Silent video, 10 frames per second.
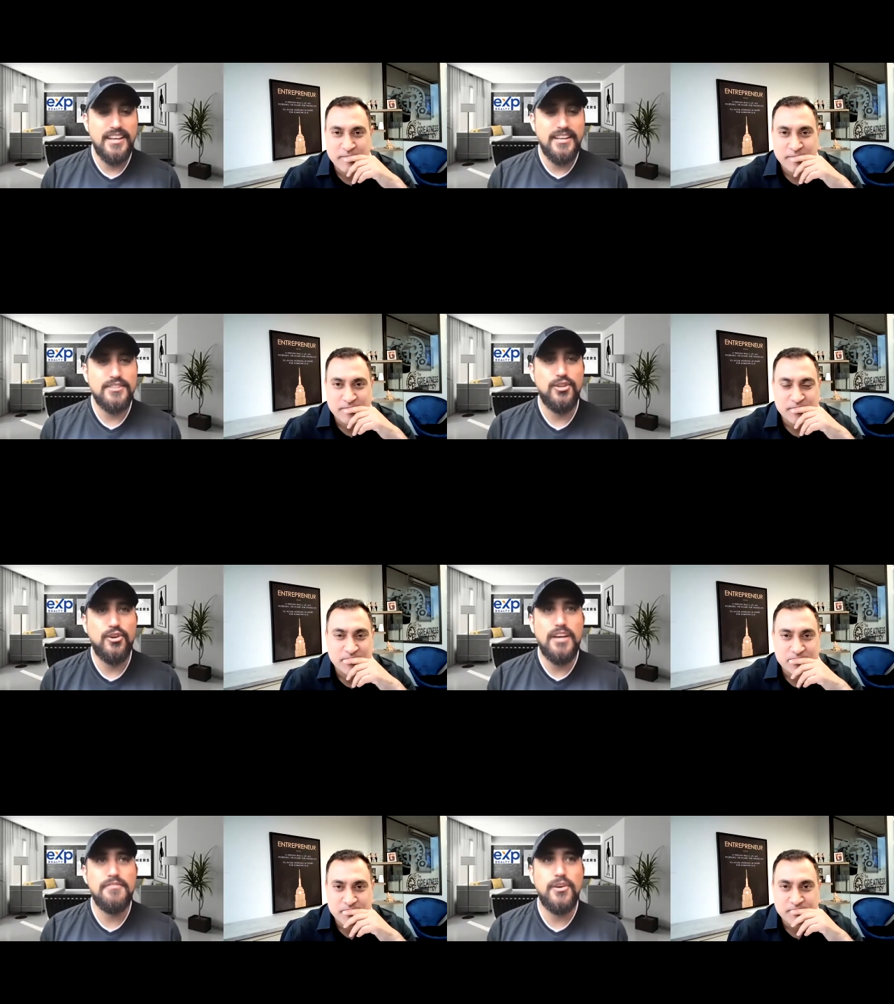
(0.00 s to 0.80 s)
Speaker 1: So
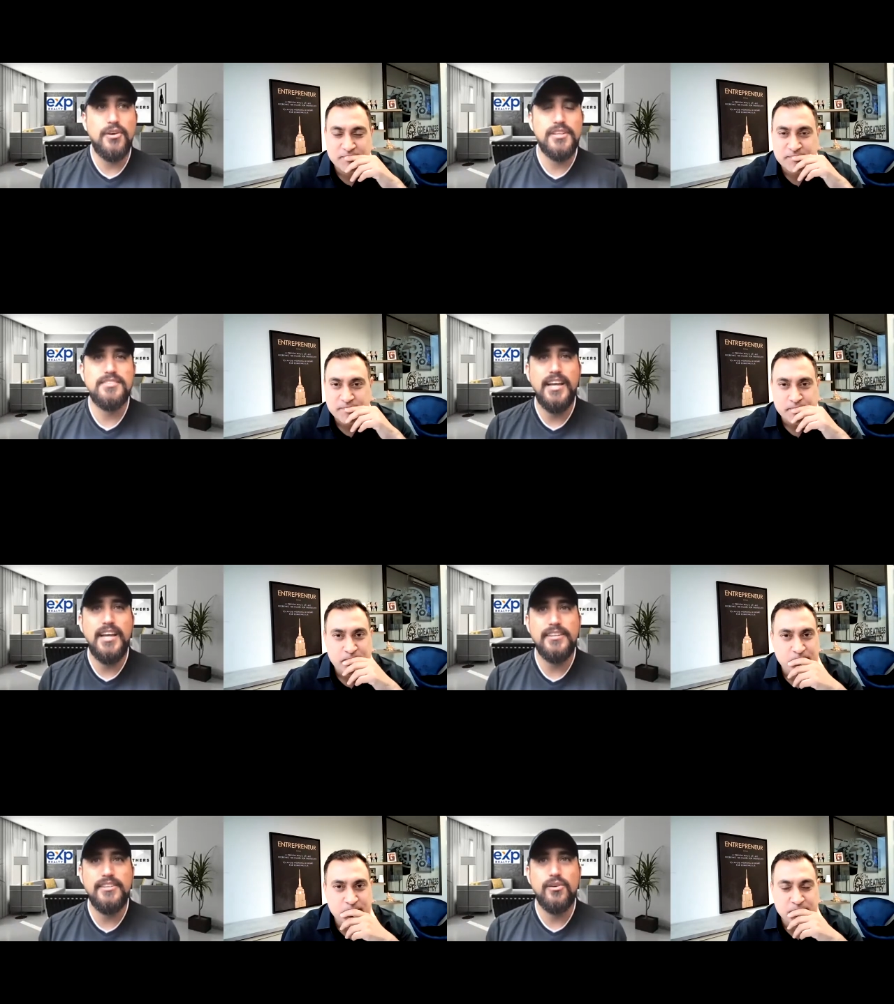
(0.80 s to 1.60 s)
I've noticed
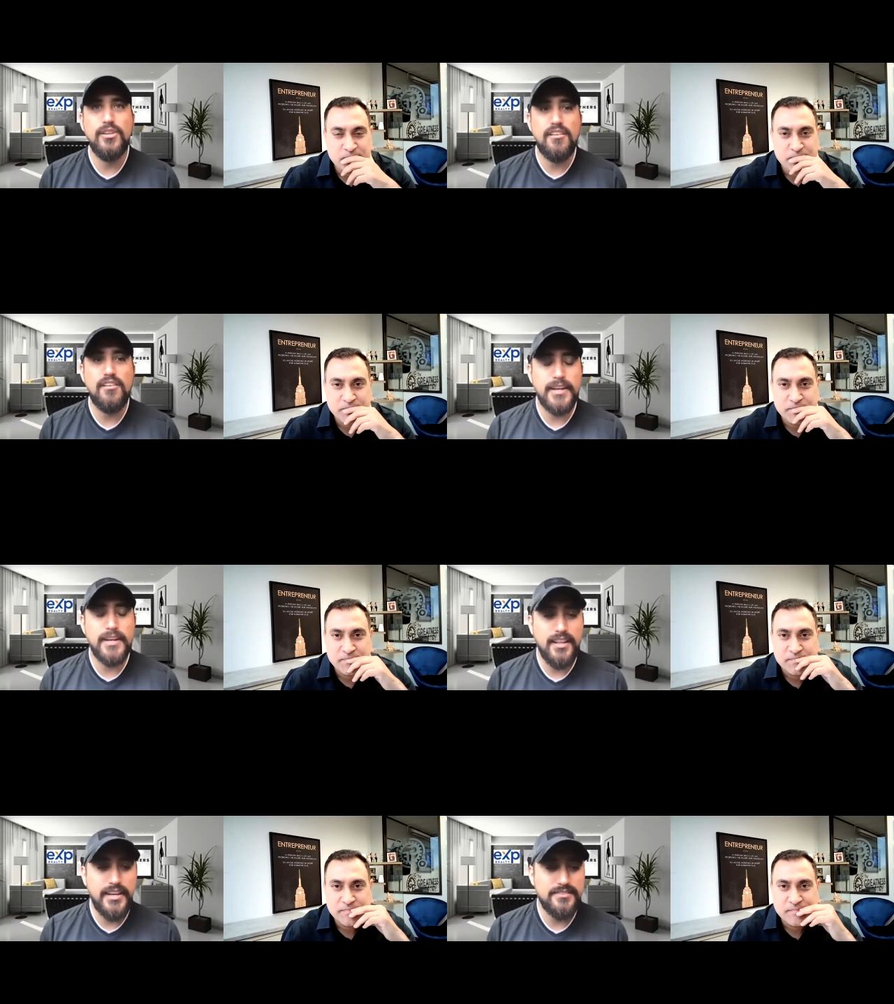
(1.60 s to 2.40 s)
that, you know, a lot of my
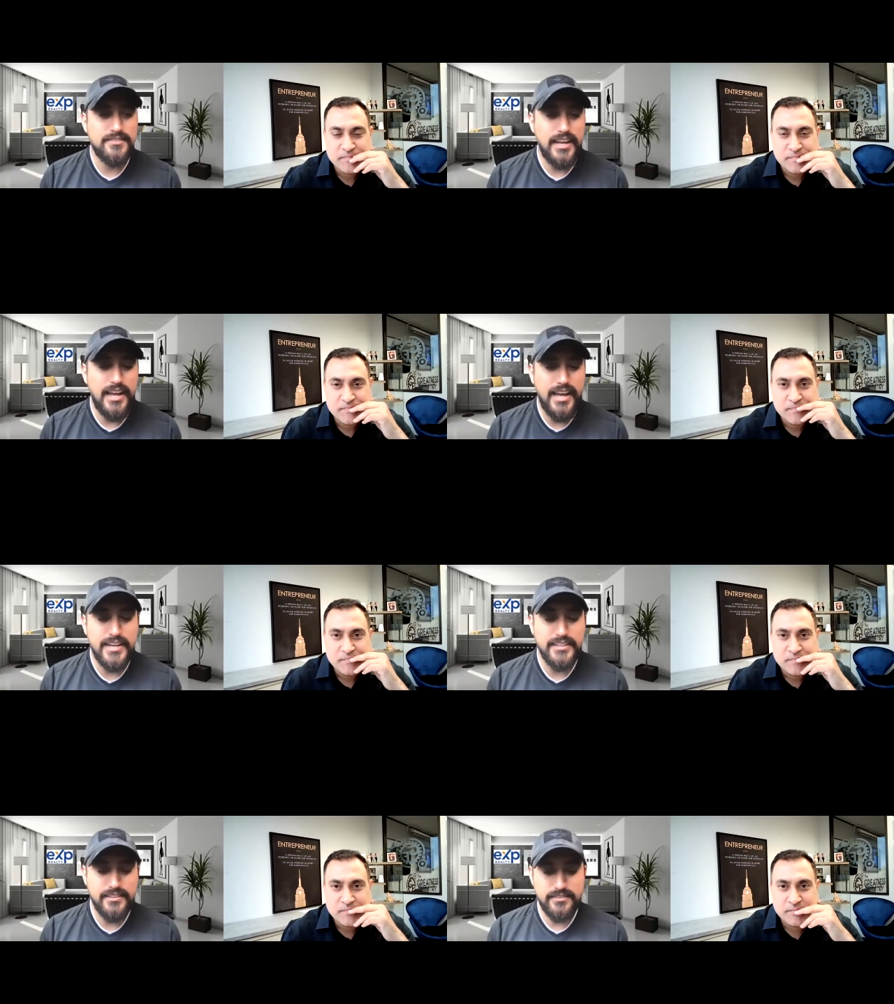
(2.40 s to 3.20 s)
clients that I had
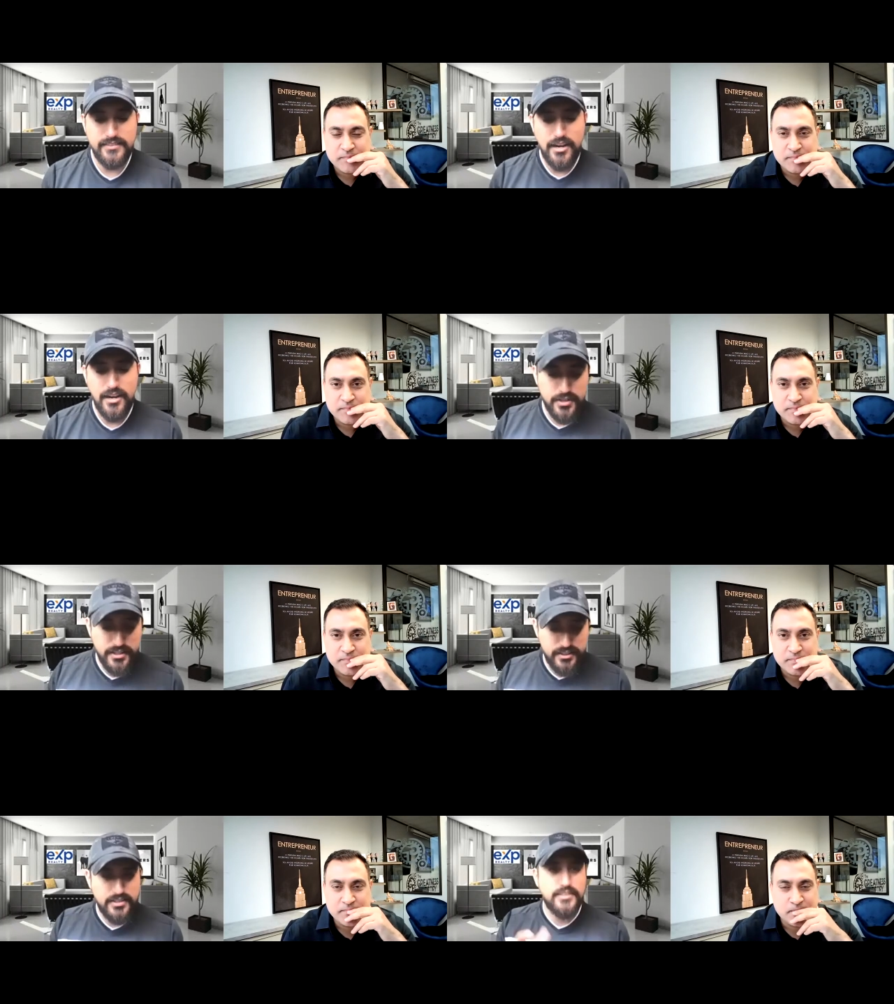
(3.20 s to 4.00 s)
that were in
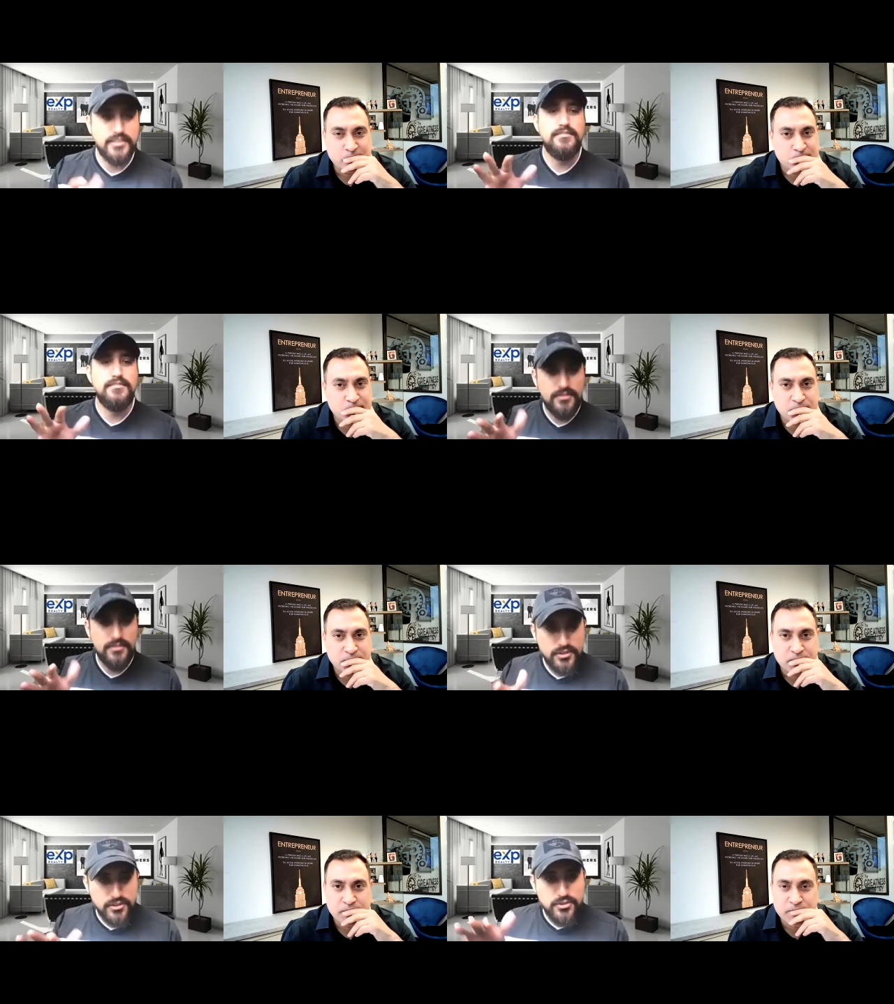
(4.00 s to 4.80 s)
the
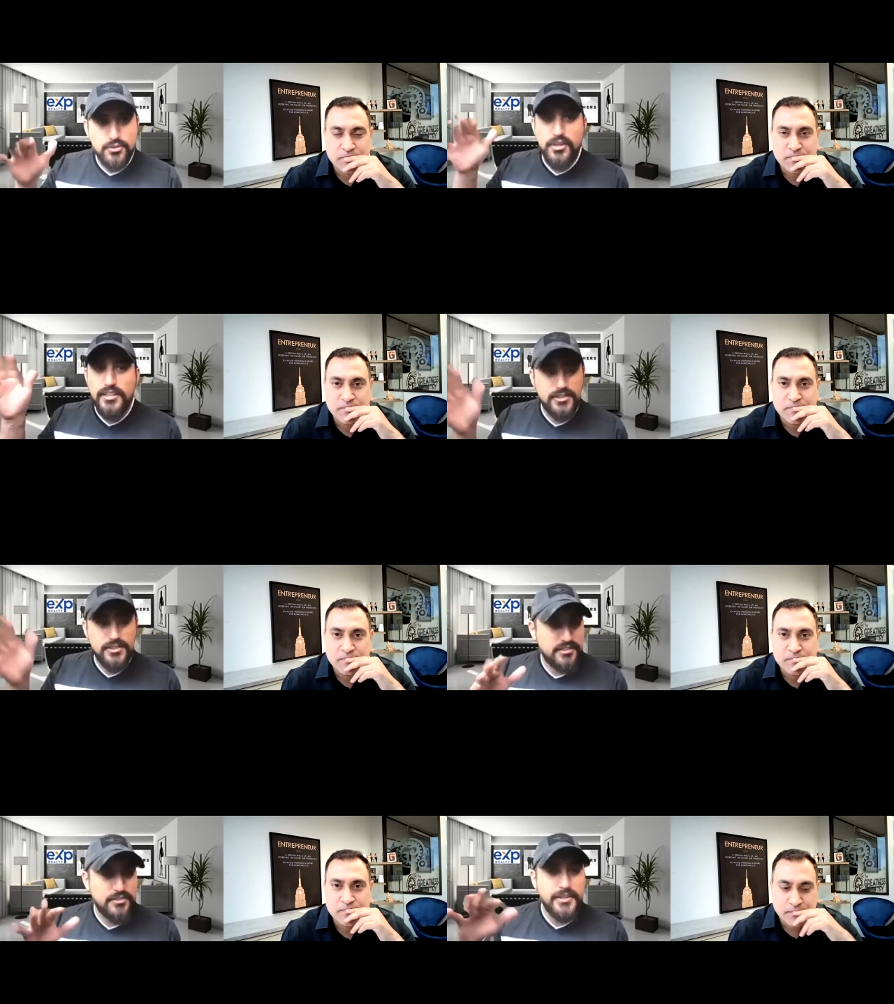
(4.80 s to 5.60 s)
two
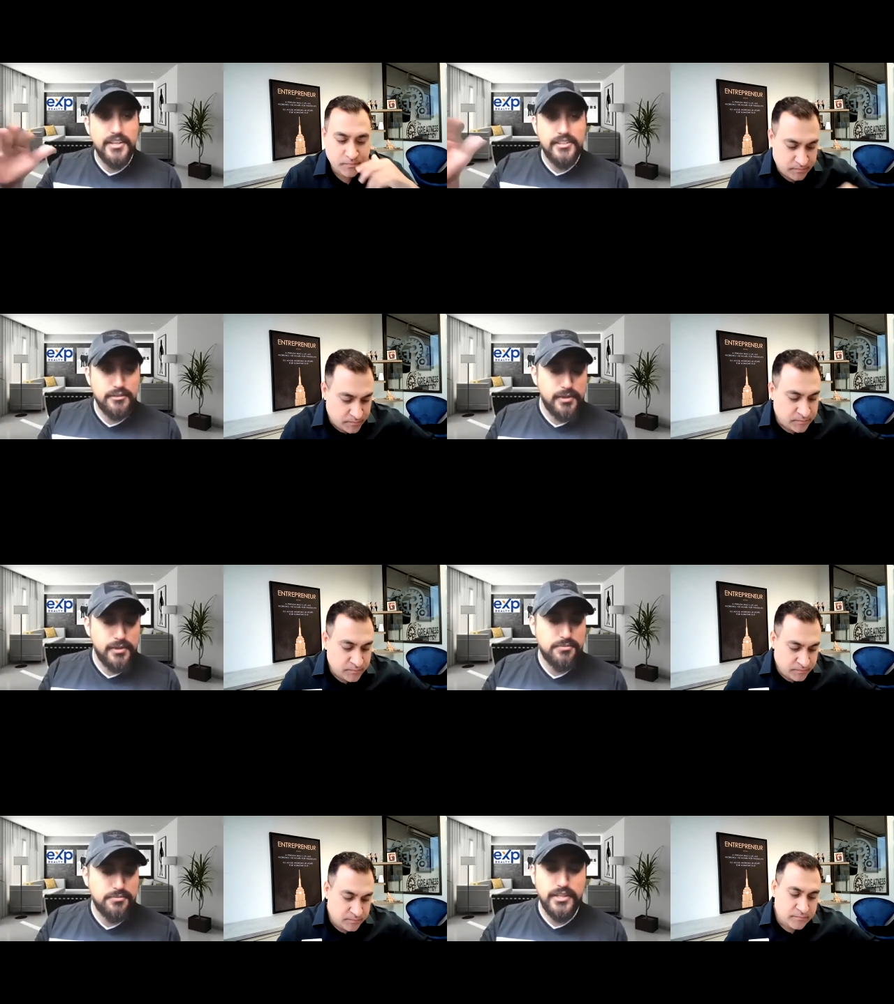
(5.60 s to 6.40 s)
hundred, three hundred
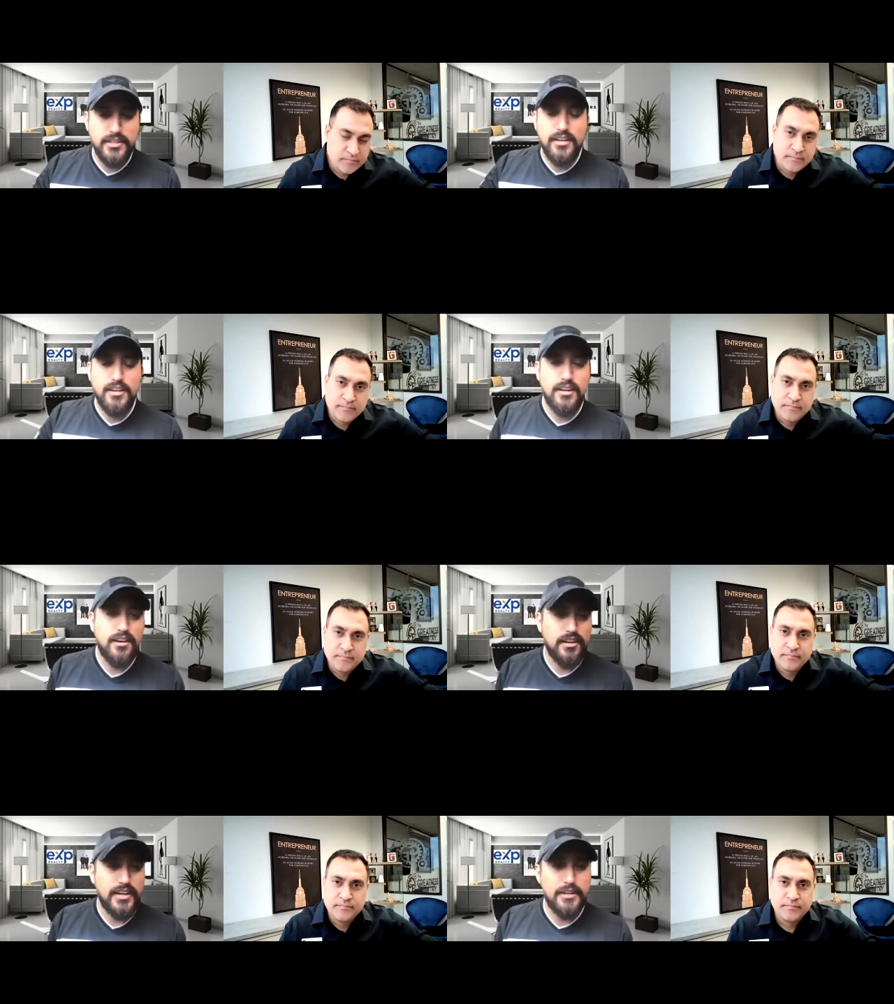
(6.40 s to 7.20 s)
price point are
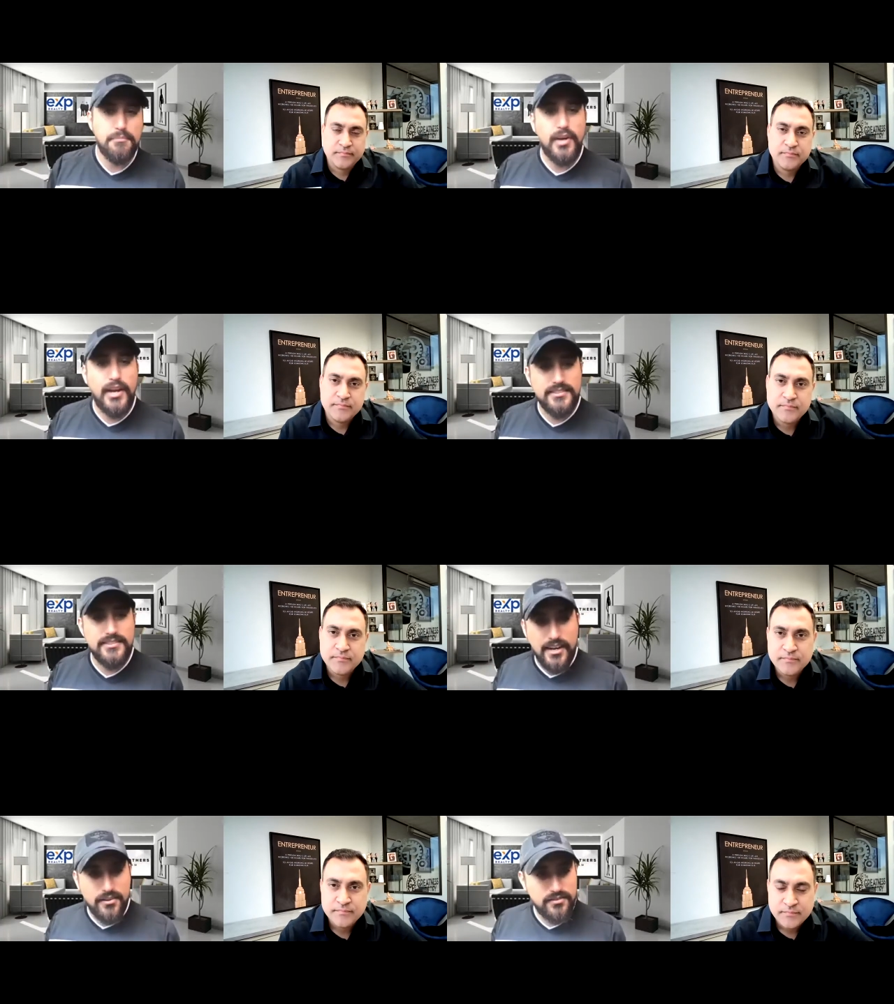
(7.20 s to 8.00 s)
getting priced
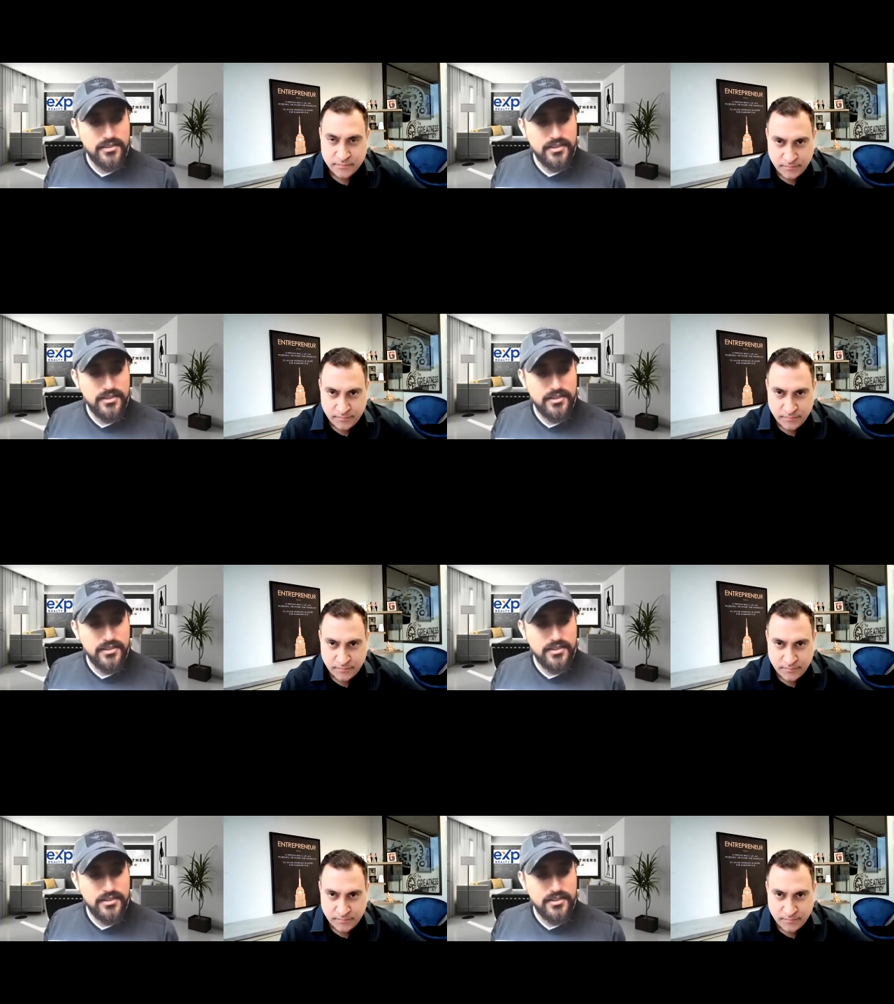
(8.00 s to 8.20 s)
out